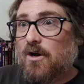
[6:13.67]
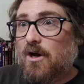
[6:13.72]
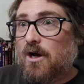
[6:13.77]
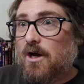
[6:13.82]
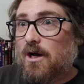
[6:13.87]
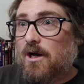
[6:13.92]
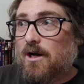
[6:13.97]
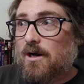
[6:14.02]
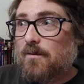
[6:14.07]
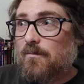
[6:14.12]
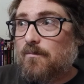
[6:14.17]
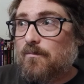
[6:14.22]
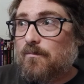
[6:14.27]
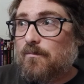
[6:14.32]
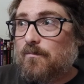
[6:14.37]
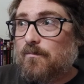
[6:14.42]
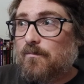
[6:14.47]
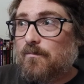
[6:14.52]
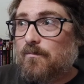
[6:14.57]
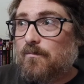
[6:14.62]

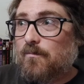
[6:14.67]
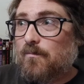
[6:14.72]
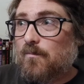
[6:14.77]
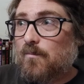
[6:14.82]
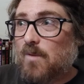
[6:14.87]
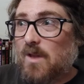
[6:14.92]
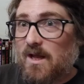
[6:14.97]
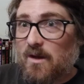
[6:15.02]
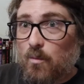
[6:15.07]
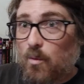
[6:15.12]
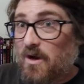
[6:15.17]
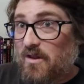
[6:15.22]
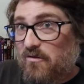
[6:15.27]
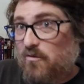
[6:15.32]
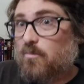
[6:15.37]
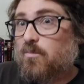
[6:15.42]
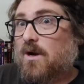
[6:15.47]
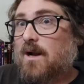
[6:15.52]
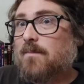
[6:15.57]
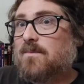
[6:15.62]
like, white
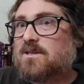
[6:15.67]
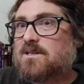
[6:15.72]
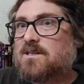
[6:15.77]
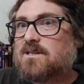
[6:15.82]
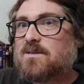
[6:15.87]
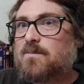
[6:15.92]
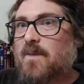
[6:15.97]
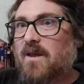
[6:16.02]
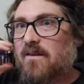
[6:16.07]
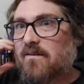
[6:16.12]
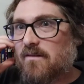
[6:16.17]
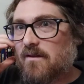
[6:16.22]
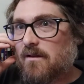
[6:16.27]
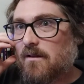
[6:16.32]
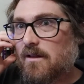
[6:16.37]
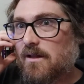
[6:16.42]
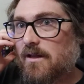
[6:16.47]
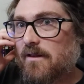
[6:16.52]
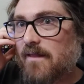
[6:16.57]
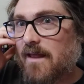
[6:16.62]
supremacists,
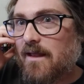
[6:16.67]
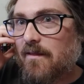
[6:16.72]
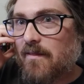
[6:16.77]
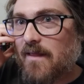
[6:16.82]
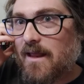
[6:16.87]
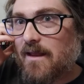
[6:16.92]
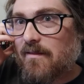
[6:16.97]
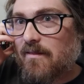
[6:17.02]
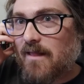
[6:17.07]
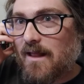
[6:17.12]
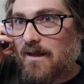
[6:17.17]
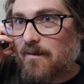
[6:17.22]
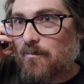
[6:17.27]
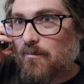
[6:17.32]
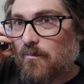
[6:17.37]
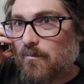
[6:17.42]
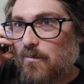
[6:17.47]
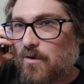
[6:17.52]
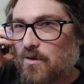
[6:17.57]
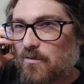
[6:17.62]
basically. They like,
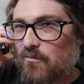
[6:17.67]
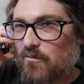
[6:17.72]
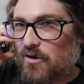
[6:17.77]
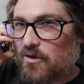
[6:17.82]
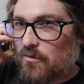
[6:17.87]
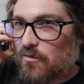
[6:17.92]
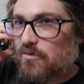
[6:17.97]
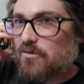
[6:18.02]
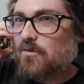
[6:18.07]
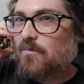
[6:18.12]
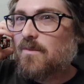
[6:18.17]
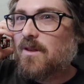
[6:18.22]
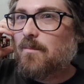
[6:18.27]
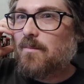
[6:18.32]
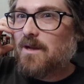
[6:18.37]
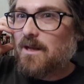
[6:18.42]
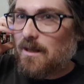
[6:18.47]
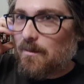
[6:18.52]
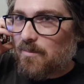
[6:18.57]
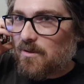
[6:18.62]
recruit them. They
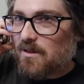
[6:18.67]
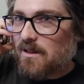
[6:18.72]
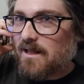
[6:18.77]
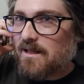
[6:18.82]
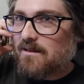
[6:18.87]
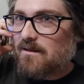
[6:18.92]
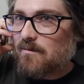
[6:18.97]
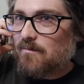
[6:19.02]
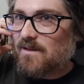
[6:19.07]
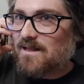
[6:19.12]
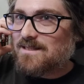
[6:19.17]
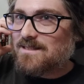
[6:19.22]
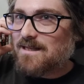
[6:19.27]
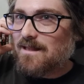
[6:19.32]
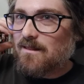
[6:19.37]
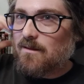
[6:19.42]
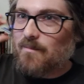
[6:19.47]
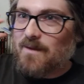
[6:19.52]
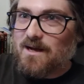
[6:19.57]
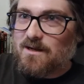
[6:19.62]
manipulate them. They
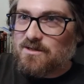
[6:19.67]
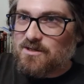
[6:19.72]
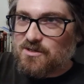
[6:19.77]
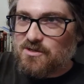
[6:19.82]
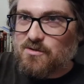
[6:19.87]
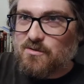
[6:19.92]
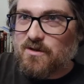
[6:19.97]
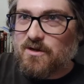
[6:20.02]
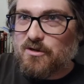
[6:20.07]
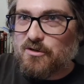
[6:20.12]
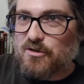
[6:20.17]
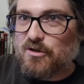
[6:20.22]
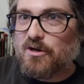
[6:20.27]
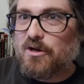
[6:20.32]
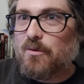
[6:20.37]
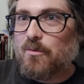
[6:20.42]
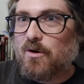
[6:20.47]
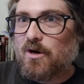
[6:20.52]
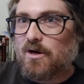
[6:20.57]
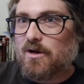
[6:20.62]
send them out to do their
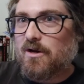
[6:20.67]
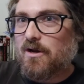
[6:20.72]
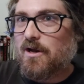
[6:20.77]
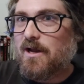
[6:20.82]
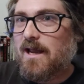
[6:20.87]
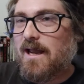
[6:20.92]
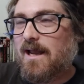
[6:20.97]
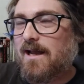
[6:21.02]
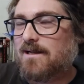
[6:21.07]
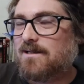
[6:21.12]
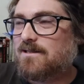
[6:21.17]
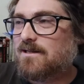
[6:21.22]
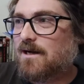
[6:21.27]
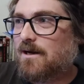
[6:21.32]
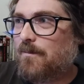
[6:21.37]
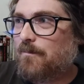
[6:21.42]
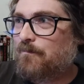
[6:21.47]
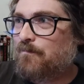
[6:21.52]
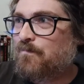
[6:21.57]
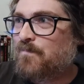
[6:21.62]
dirty work.
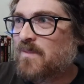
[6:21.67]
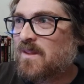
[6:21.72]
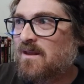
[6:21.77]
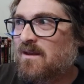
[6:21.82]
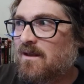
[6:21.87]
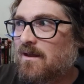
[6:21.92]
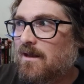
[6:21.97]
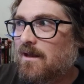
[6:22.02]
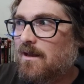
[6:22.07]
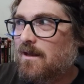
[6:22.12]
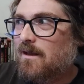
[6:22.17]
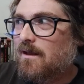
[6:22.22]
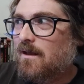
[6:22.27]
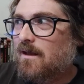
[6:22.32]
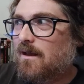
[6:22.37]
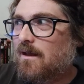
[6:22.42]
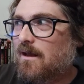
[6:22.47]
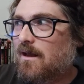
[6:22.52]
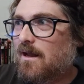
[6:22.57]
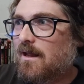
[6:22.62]
And
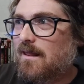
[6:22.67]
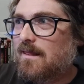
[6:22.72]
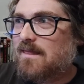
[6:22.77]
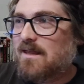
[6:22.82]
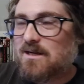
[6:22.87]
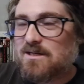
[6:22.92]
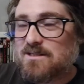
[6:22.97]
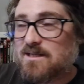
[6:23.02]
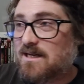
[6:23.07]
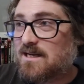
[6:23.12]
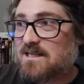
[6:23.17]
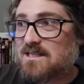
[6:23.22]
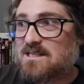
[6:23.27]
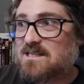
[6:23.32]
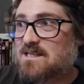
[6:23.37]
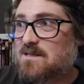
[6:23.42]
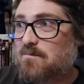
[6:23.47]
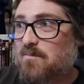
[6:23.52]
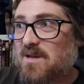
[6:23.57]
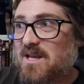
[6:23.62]
there's, like, a
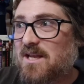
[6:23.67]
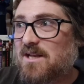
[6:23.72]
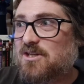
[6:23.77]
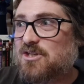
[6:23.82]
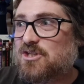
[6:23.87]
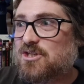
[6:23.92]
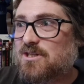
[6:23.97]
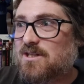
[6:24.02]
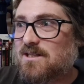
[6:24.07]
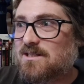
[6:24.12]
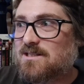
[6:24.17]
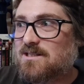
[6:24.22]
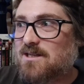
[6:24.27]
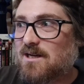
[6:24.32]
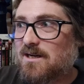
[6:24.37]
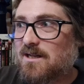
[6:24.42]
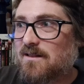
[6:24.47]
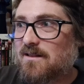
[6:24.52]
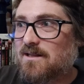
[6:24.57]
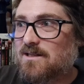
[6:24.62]
speech that's
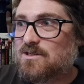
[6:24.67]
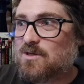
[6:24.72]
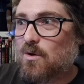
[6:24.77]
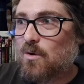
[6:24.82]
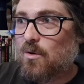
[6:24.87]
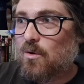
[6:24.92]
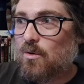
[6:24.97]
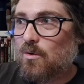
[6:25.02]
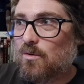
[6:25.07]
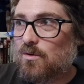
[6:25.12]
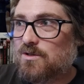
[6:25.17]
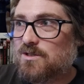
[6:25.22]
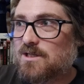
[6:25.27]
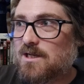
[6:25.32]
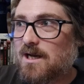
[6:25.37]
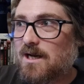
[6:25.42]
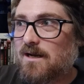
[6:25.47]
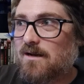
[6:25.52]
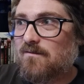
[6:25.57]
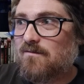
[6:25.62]
done in this old
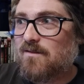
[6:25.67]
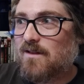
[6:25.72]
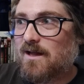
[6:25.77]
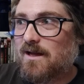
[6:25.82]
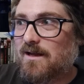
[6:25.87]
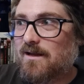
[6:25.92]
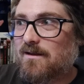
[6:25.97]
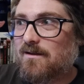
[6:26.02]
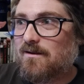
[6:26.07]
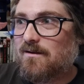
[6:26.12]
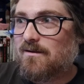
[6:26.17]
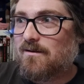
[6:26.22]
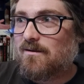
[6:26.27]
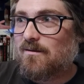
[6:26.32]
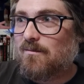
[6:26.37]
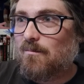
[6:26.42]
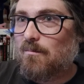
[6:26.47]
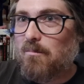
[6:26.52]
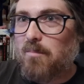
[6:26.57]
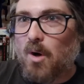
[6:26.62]
kind of, like,
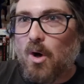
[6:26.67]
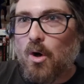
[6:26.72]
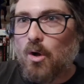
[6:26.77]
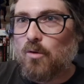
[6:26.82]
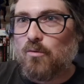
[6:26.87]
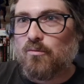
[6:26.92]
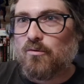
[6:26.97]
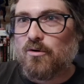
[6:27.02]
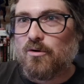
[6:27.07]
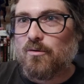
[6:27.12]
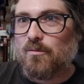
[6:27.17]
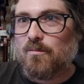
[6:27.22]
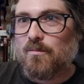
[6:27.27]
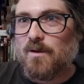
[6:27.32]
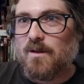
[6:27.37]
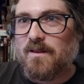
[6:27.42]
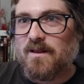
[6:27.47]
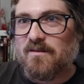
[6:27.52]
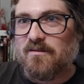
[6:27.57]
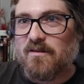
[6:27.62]
ballroom
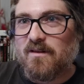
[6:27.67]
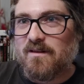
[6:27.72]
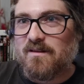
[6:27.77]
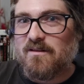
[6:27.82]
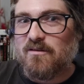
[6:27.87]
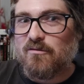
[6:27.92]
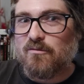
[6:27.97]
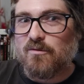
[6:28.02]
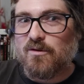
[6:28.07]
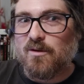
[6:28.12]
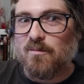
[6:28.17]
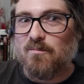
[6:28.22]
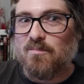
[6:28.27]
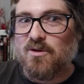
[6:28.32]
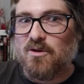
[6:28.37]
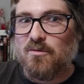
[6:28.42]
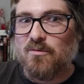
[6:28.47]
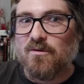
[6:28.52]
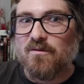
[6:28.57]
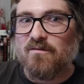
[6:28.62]
that's, like, this really
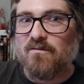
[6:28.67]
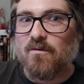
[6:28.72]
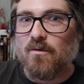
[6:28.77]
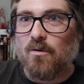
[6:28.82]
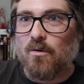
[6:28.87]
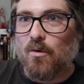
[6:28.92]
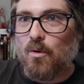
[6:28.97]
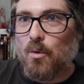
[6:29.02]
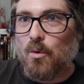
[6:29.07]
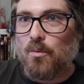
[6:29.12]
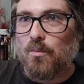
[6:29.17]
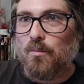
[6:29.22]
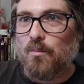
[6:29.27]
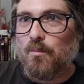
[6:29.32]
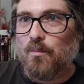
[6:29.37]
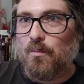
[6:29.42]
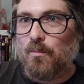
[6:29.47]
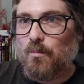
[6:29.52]
beautiful old